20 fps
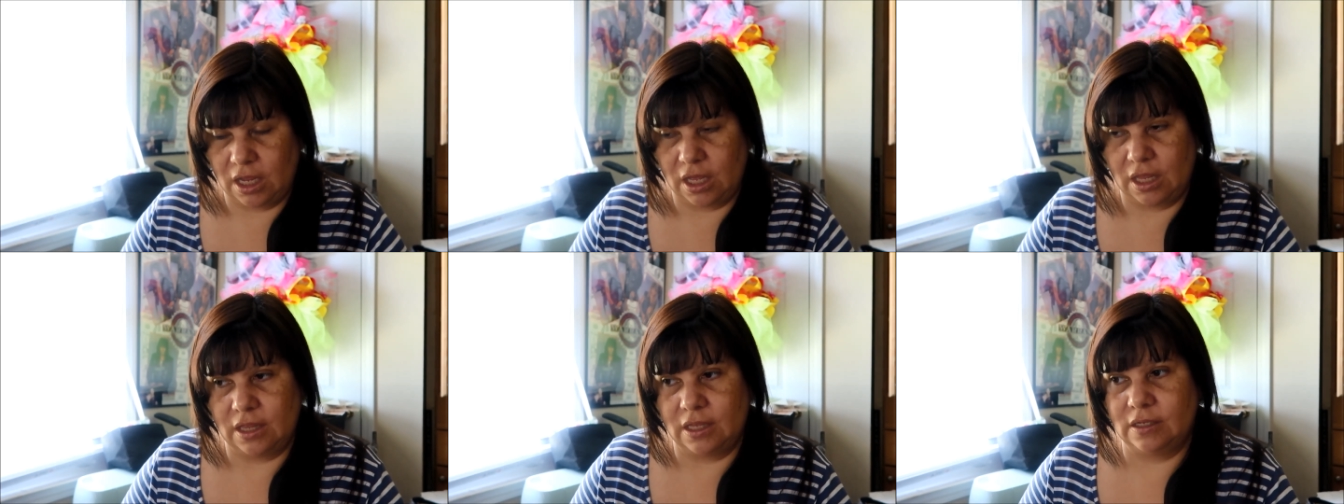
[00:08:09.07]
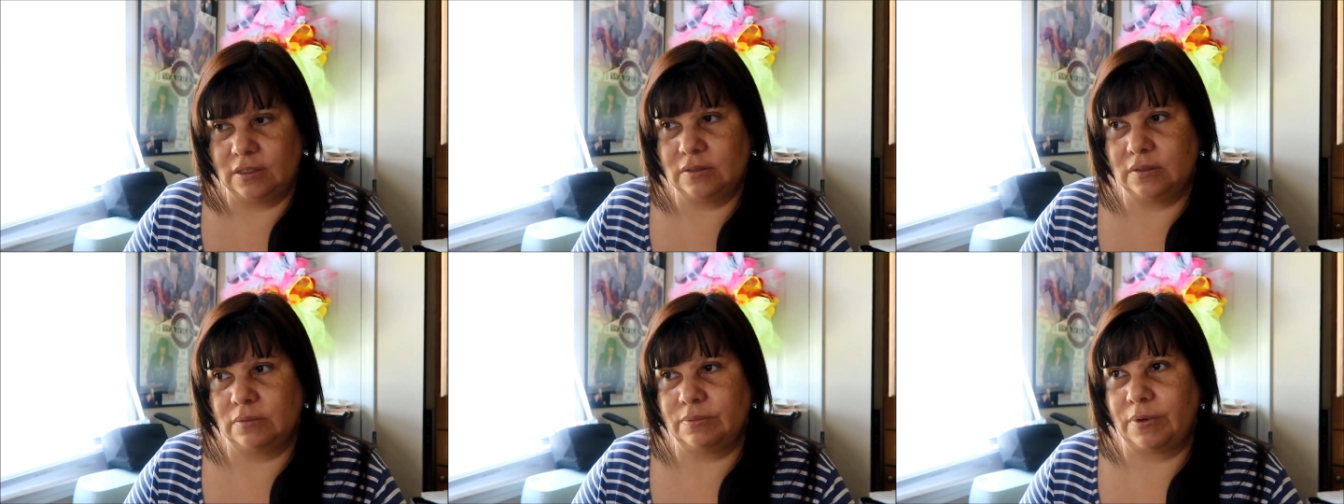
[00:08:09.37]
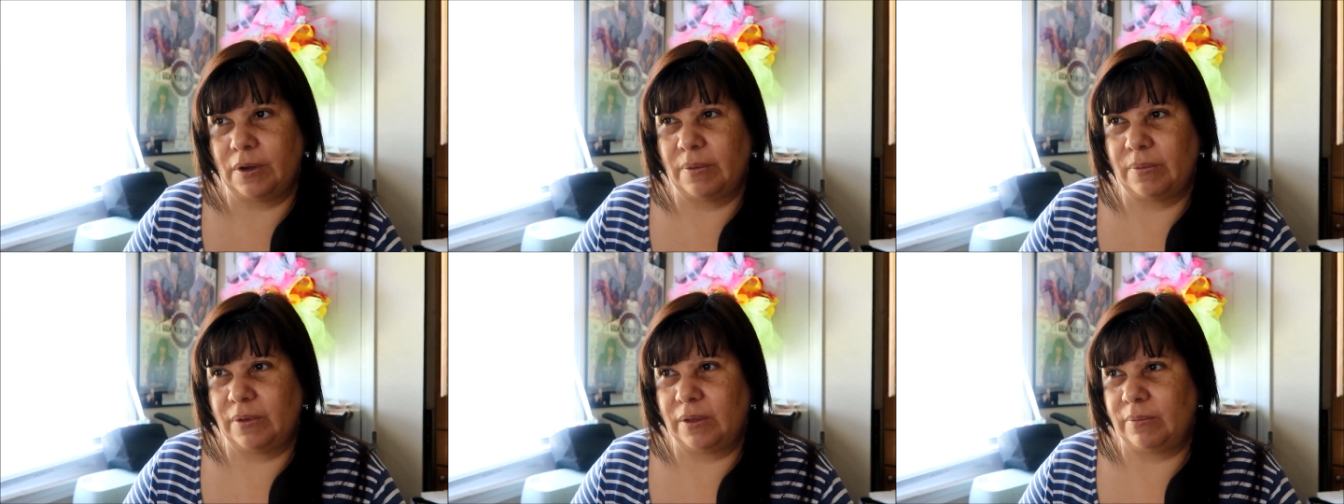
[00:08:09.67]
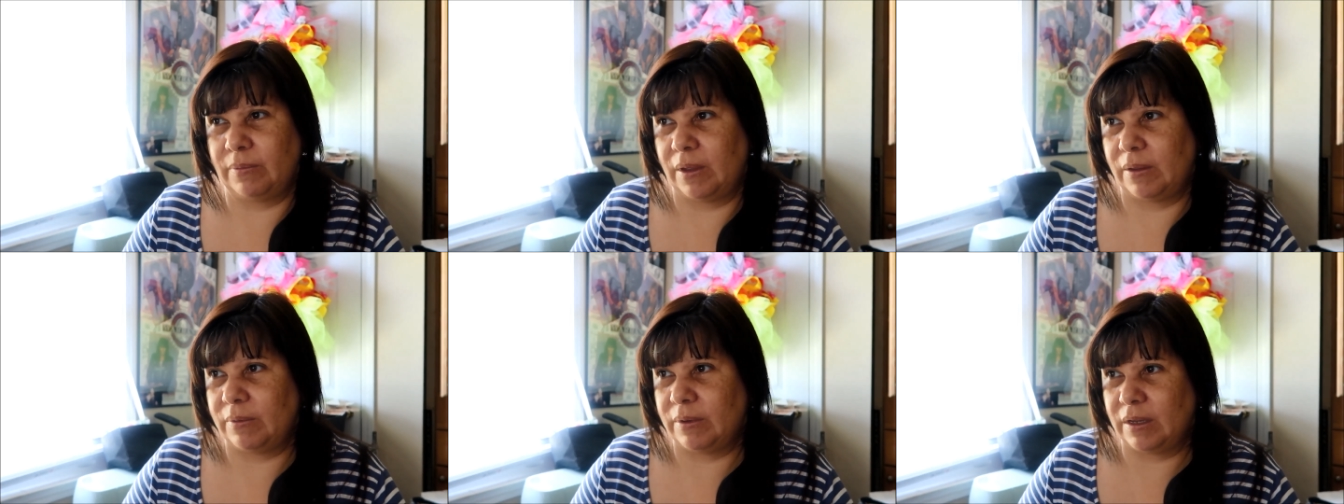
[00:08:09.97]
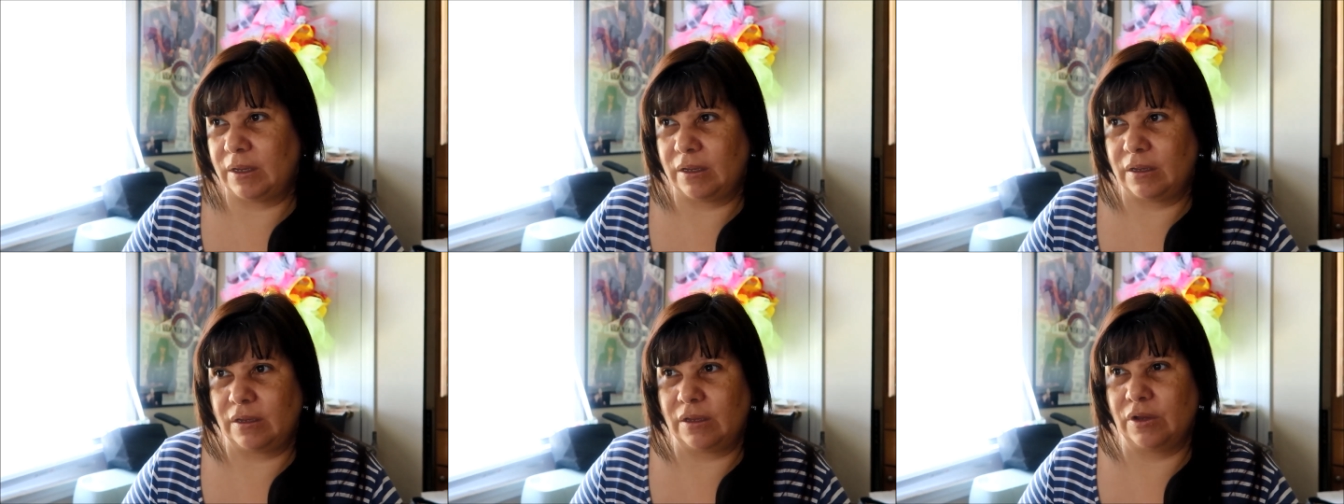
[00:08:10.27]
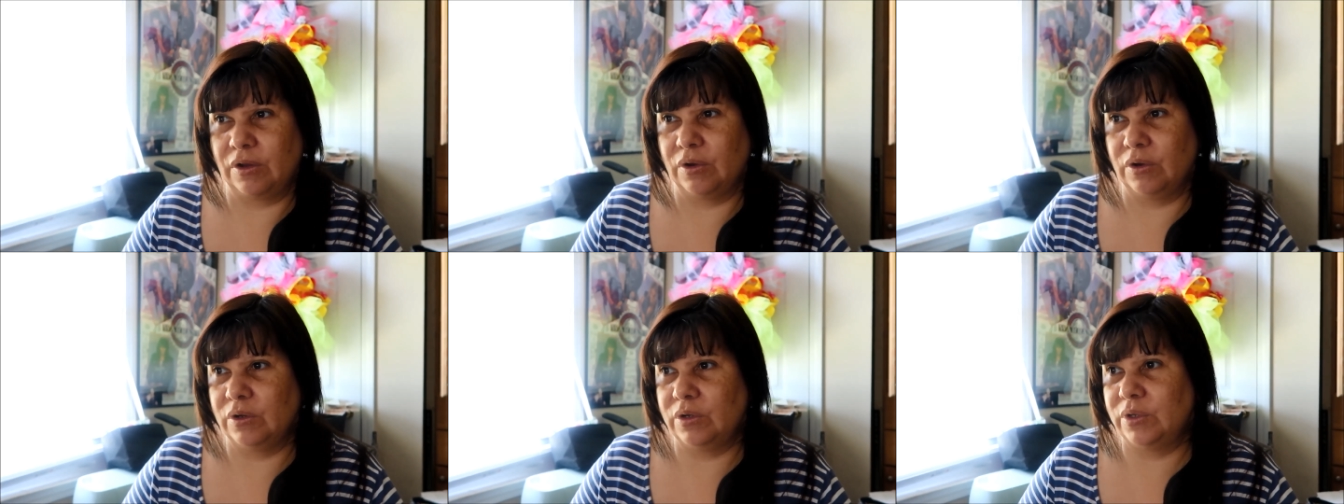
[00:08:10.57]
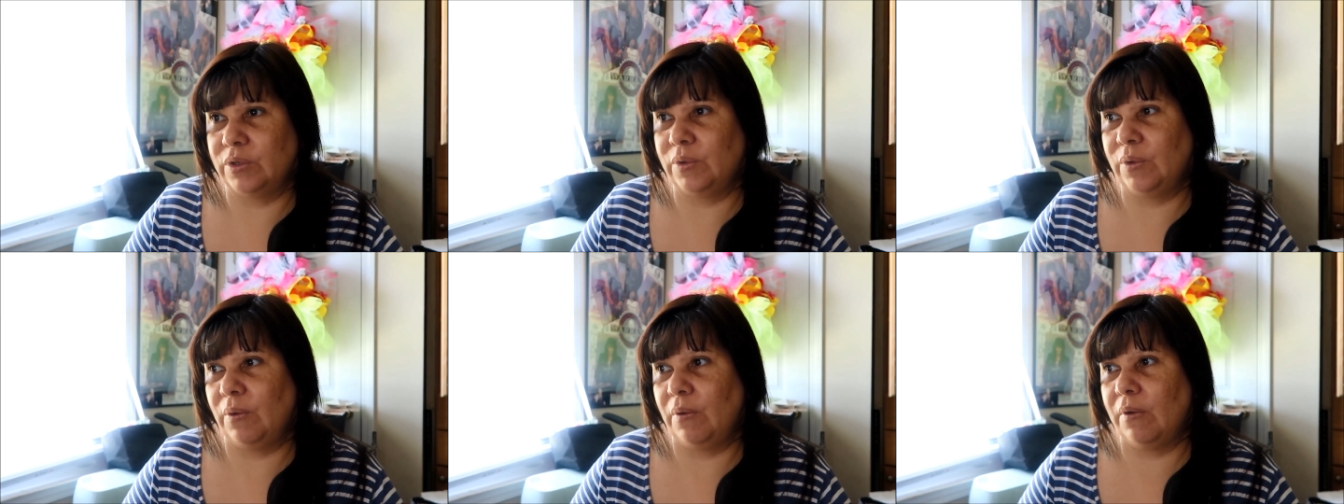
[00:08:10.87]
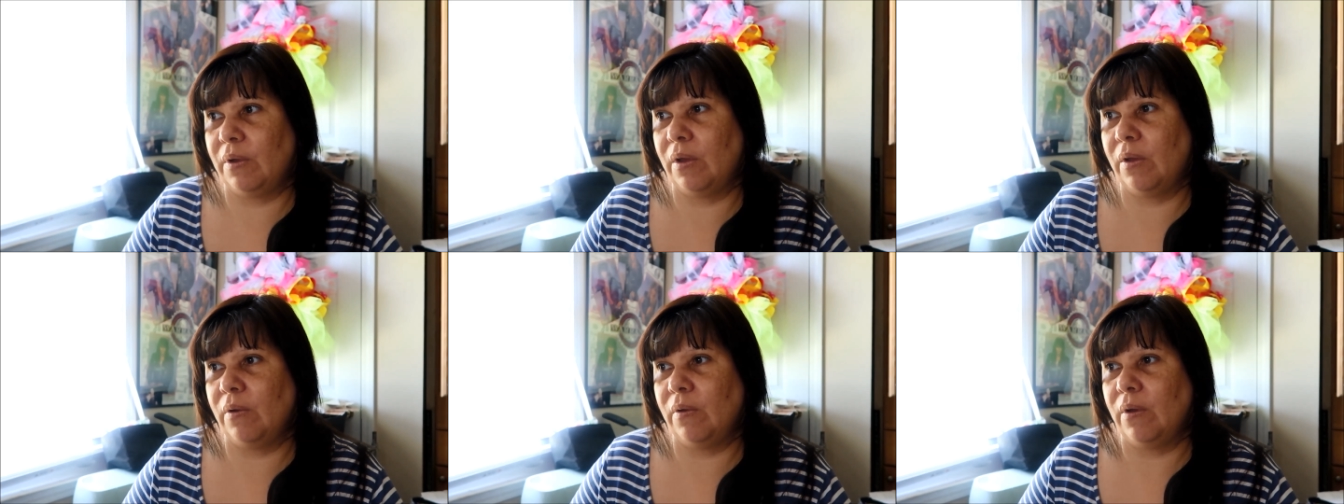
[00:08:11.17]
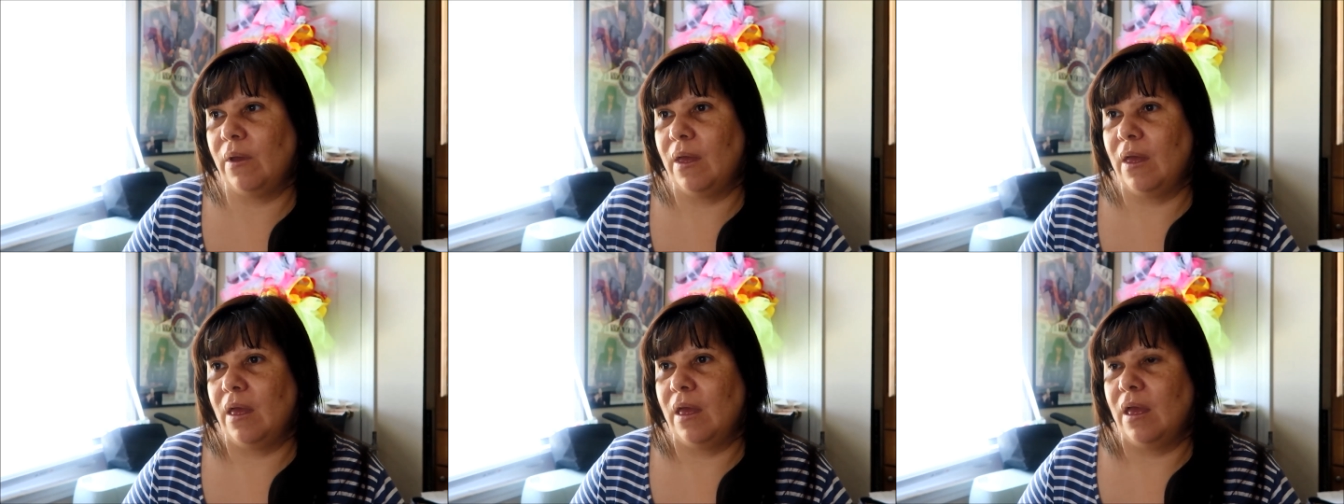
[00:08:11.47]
and this was probably maybe a year or two ago,